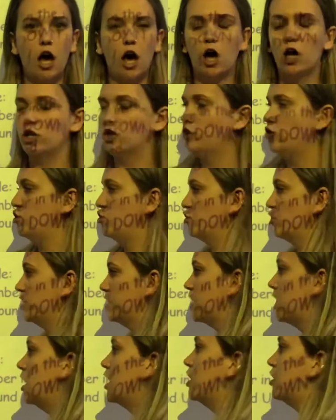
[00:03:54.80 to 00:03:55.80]
100.
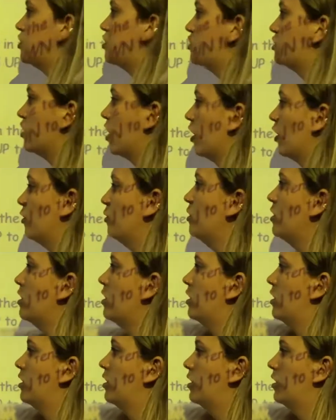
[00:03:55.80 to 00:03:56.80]
So,
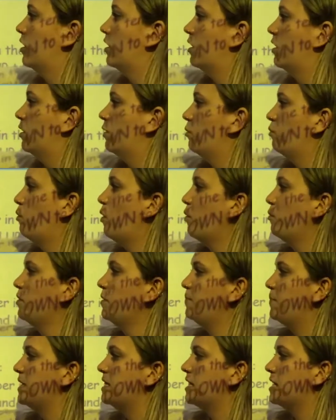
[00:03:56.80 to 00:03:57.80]
what
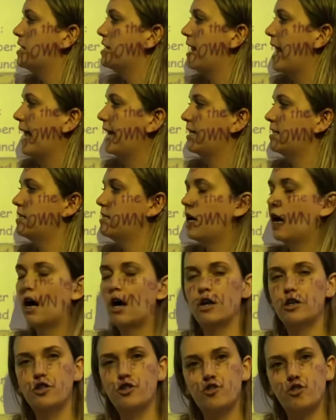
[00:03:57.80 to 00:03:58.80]
would be the next
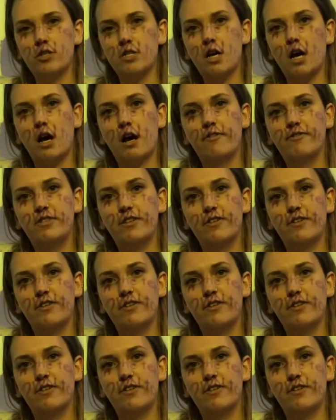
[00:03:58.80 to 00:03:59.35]
100 after